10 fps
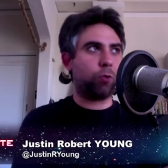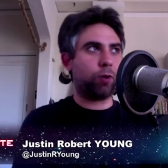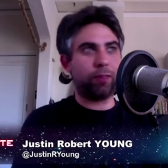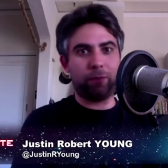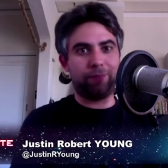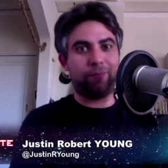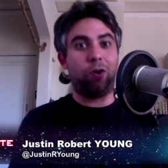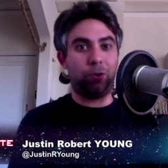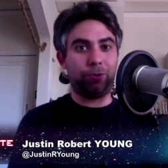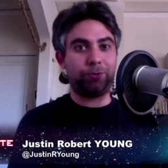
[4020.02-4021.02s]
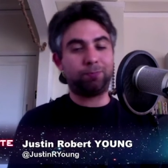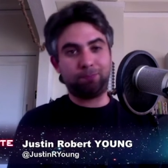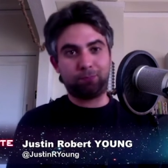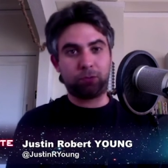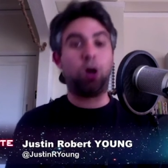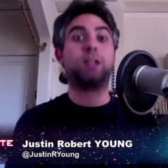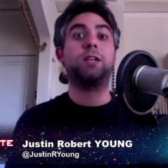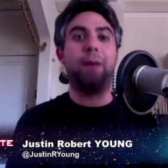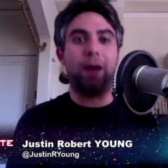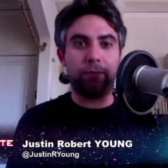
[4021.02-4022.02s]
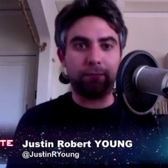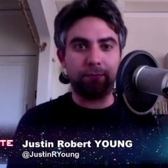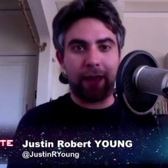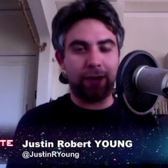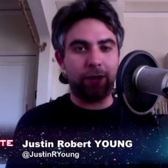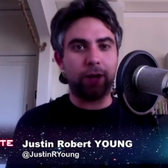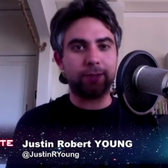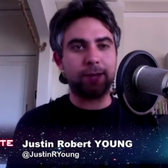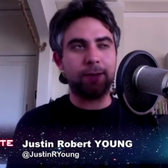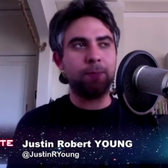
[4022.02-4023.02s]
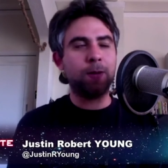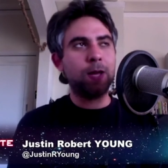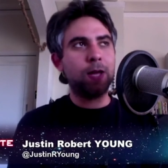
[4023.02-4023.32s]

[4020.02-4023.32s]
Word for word: story that we've all talked about ad nauseum.